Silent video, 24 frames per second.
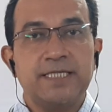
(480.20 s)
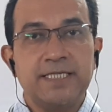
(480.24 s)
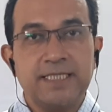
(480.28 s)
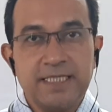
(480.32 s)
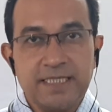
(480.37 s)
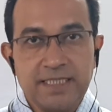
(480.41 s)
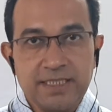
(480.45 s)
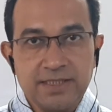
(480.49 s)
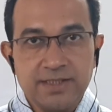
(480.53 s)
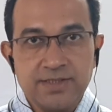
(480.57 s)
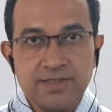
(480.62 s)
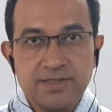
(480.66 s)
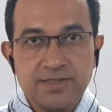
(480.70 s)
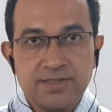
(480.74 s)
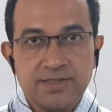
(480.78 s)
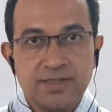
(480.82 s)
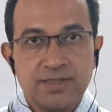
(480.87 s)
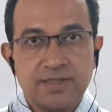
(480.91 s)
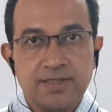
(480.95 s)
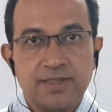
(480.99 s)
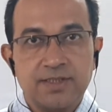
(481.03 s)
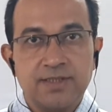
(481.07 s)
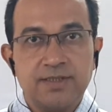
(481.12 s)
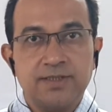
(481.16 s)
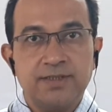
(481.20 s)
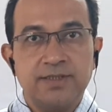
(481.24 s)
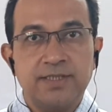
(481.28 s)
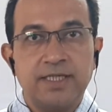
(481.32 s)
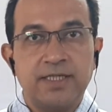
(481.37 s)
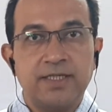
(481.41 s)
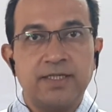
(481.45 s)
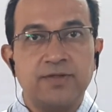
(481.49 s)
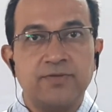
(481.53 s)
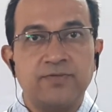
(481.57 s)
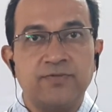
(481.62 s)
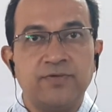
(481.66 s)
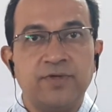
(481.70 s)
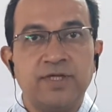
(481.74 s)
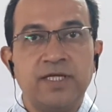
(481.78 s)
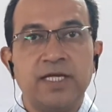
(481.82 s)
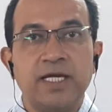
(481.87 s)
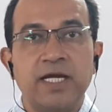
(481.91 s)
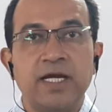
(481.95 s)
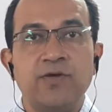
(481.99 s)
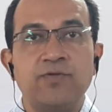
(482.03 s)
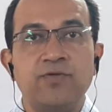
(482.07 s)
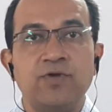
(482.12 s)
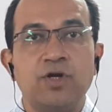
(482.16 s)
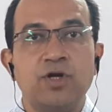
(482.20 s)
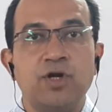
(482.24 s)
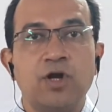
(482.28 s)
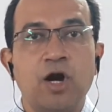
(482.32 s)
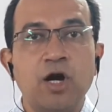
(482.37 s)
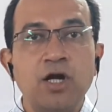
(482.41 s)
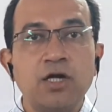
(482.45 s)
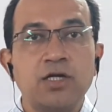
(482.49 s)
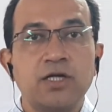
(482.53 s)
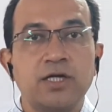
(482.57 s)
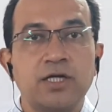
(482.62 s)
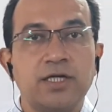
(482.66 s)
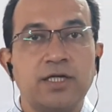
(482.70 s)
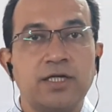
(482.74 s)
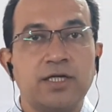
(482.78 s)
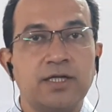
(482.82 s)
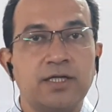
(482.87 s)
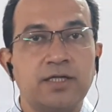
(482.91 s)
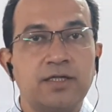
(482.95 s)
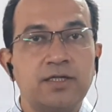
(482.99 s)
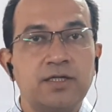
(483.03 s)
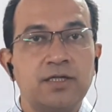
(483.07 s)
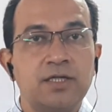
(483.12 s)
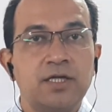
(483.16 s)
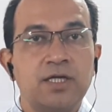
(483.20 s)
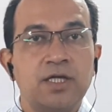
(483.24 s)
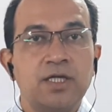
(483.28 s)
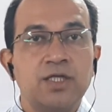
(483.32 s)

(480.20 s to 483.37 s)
is that we have not written